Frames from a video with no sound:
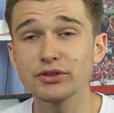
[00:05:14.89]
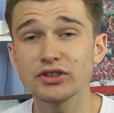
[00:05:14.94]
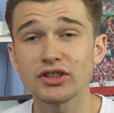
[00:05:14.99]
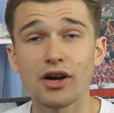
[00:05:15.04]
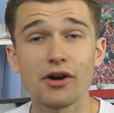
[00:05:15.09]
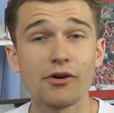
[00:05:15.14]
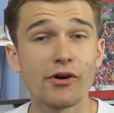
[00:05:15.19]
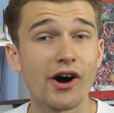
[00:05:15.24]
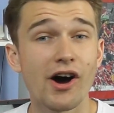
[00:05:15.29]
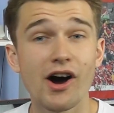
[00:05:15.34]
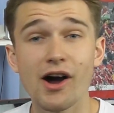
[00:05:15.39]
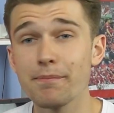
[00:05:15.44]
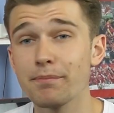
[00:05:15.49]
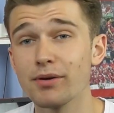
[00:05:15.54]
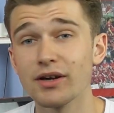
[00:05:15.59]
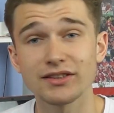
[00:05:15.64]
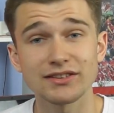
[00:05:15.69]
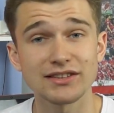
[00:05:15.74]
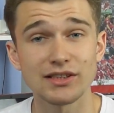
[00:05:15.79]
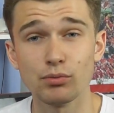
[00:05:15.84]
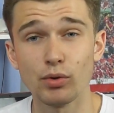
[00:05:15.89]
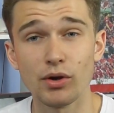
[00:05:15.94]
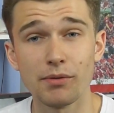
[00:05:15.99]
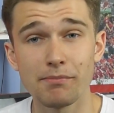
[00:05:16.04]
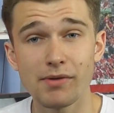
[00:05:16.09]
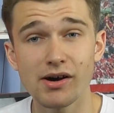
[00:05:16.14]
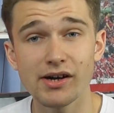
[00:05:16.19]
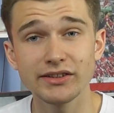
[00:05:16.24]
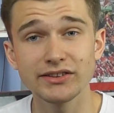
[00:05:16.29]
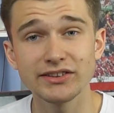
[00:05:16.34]
so I personally wouldn't
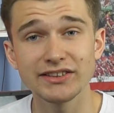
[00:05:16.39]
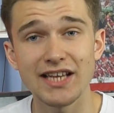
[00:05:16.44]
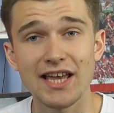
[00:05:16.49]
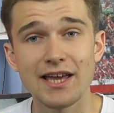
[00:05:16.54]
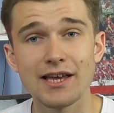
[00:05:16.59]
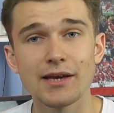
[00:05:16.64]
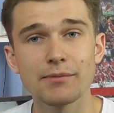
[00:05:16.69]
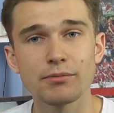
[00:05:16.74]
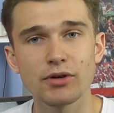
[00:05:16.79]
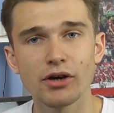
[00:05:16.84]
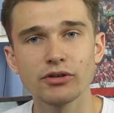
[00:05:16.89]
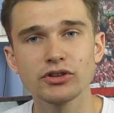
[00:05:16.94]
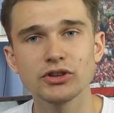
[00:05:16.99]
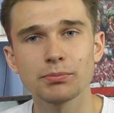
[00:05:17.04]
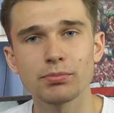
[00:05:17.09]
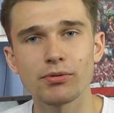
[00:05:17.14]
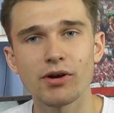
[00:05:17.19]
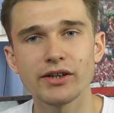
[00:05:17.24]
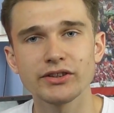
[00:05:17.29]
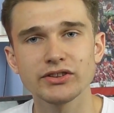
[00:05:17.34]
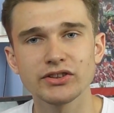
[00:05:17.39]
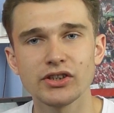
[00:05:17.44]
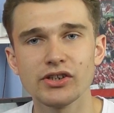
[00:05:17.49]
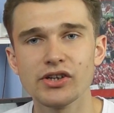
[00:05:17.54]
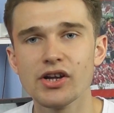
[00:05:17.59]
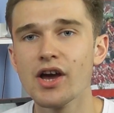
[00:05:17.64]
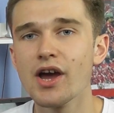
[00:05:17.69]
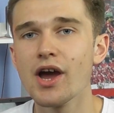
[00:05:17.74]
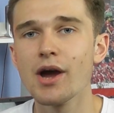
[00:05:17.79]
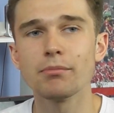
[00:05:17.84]
mind seeing him go to
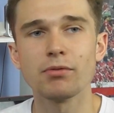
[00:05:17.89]
Brighton,